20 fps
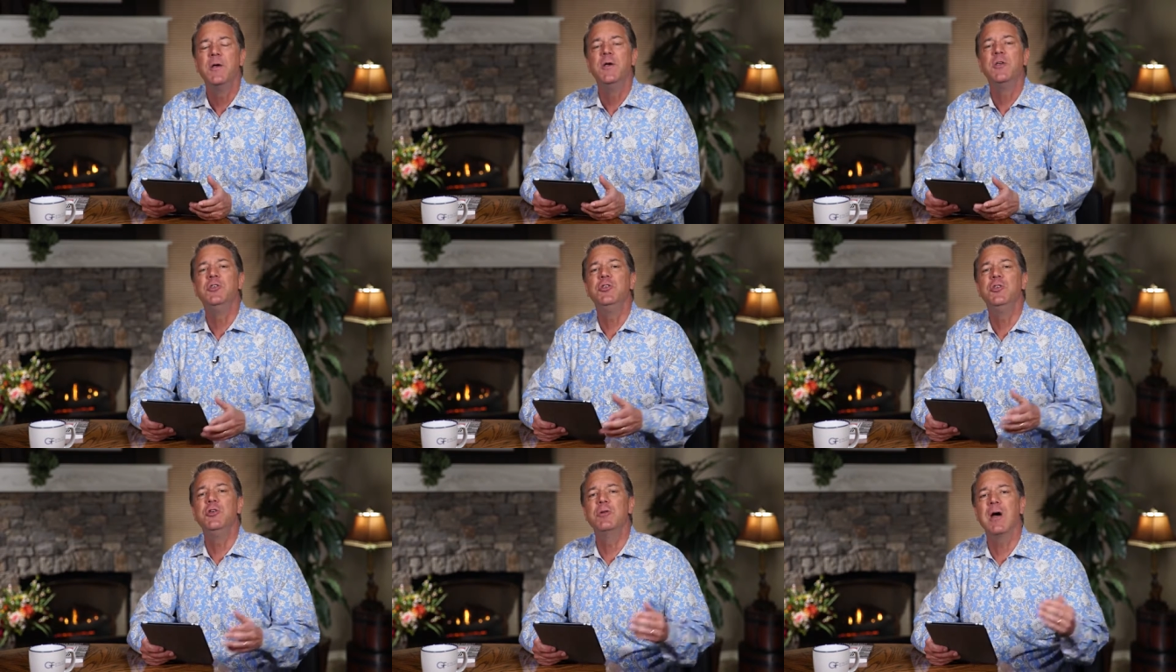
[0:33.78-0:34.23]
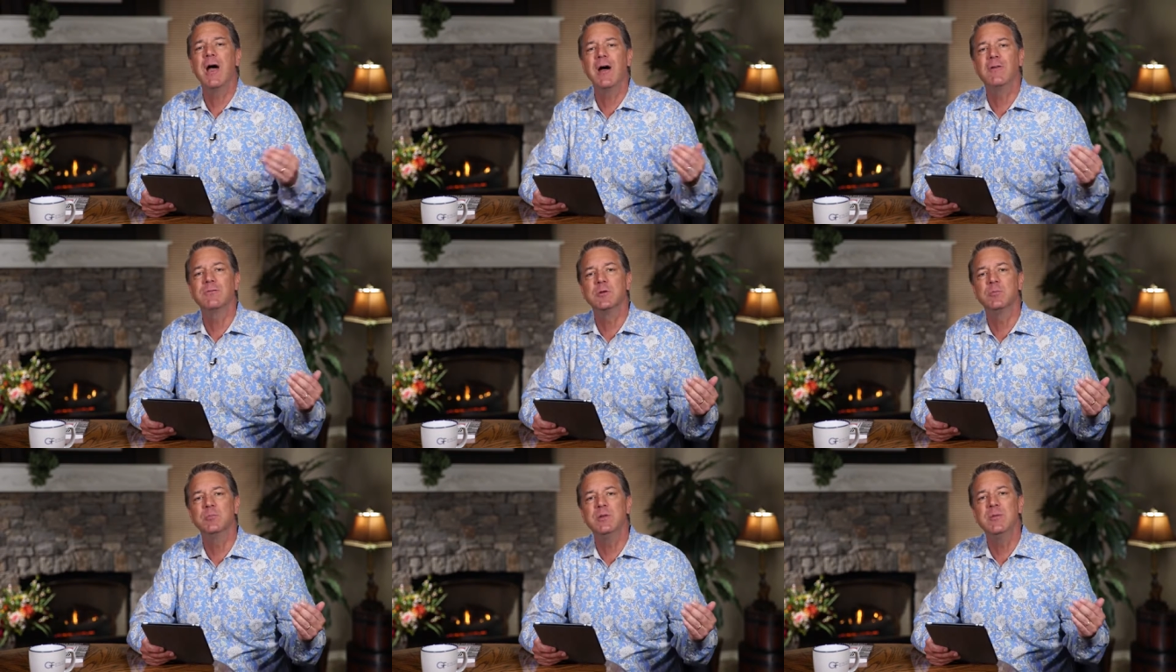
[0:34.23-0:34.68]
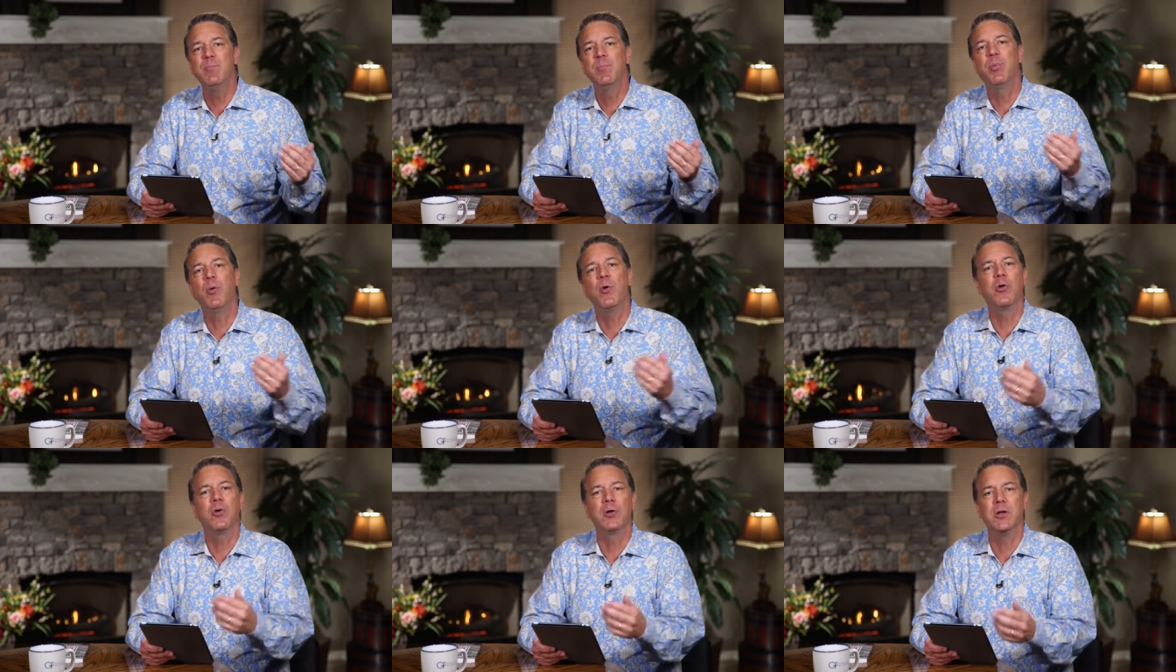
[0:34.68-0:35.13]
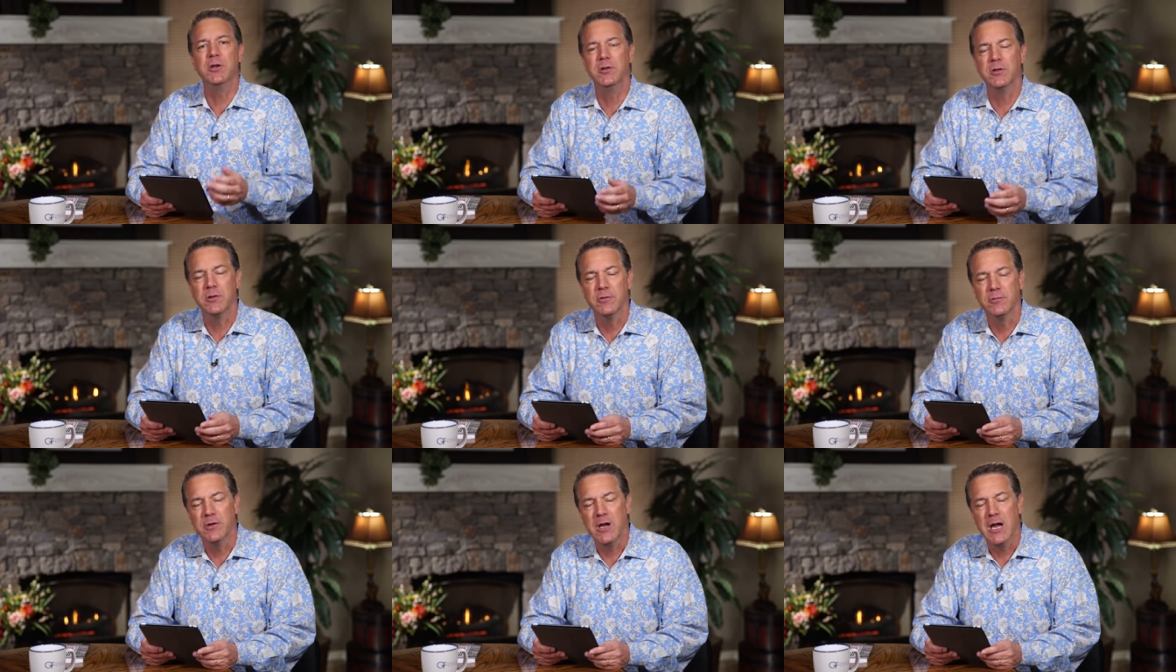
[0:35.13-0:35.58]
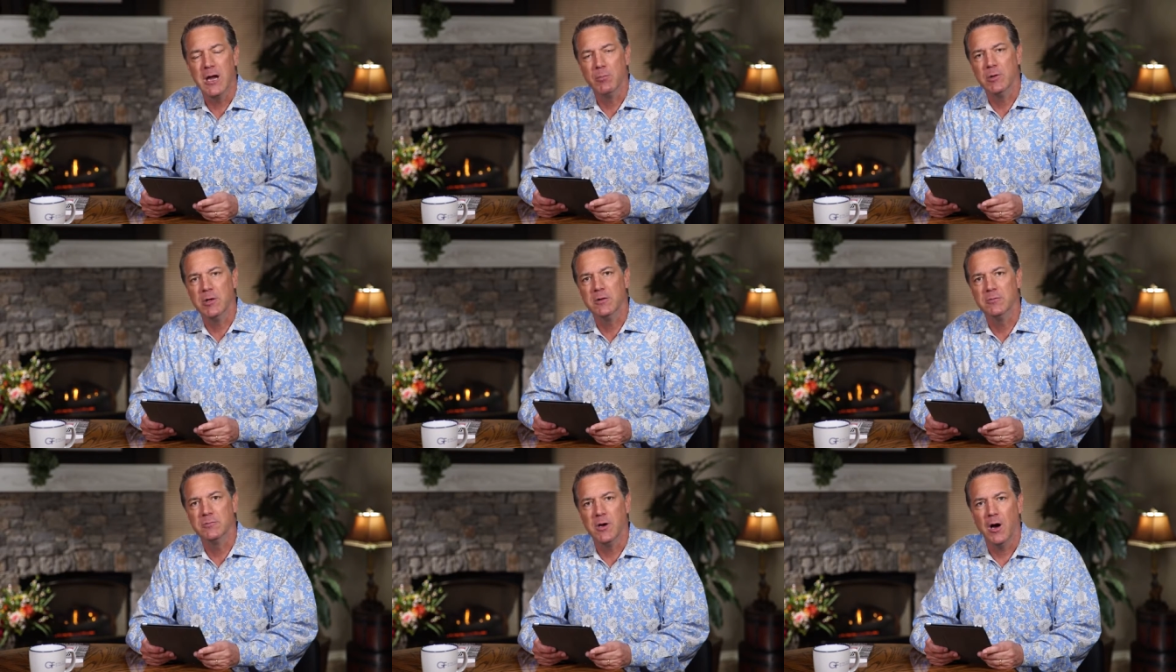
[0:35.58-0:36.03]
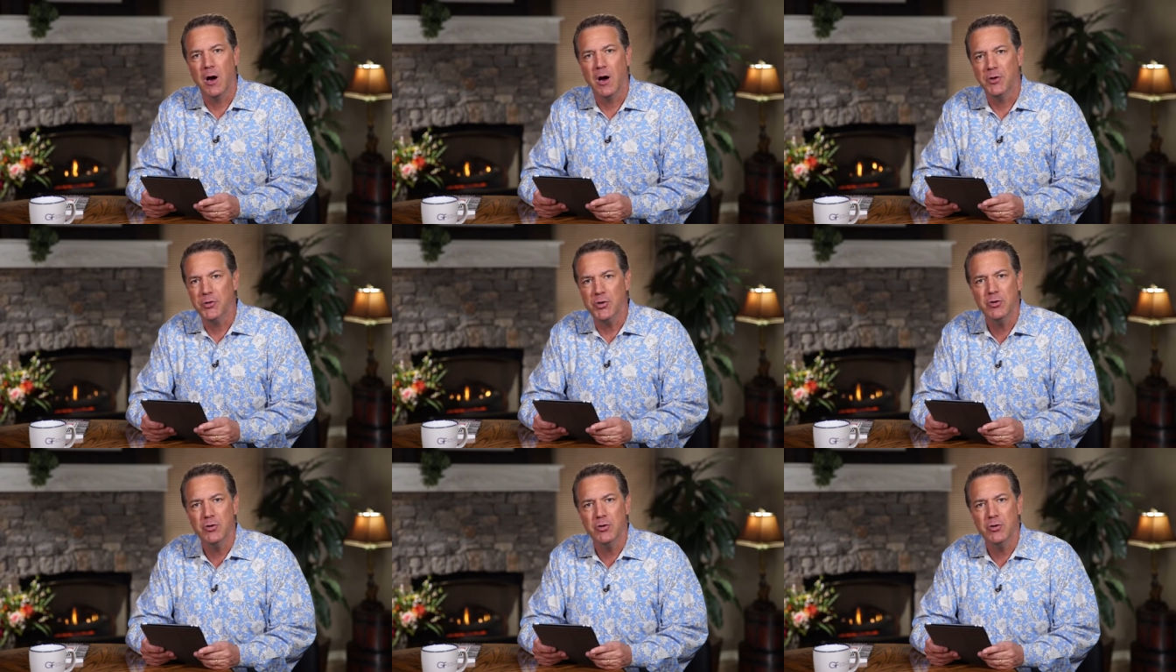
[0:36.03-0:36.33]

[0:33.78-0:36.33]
You have to be born into the family of God.